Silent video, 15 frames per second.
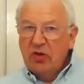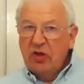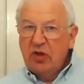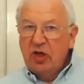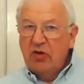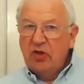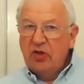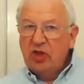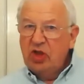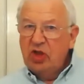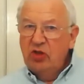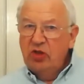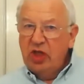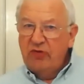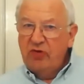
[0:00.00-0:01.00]
as
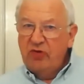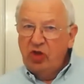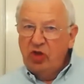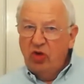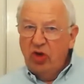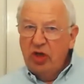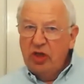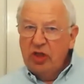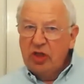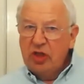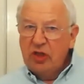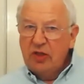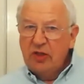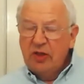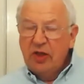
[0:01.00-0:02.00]
soon as they've joined,
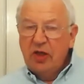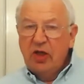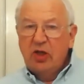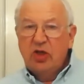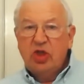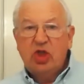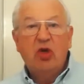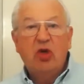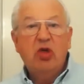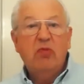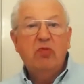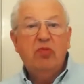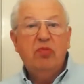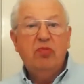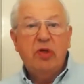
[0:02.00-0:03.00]
show
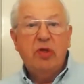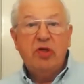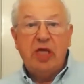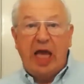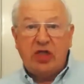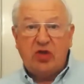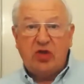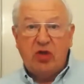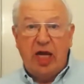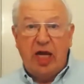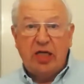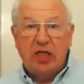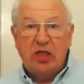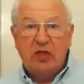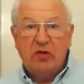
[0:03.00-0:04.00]
them the
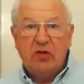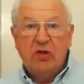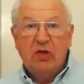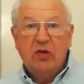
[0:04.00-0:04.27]
extranet,